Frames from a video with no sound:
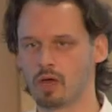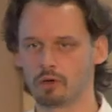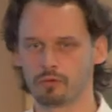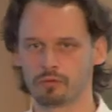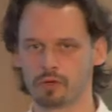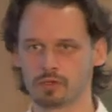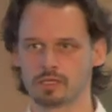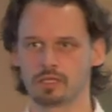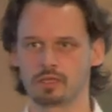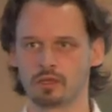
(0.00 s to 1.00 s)

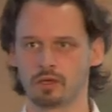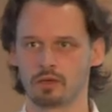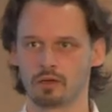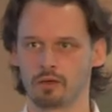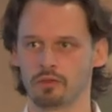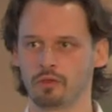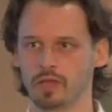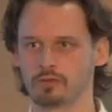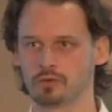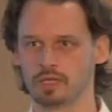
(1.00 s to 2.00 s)
conference in the
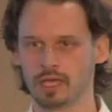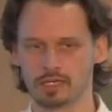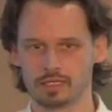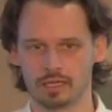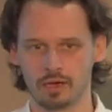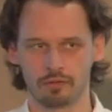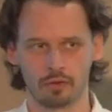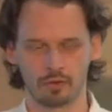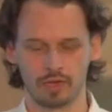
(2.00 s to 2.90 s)
next few days after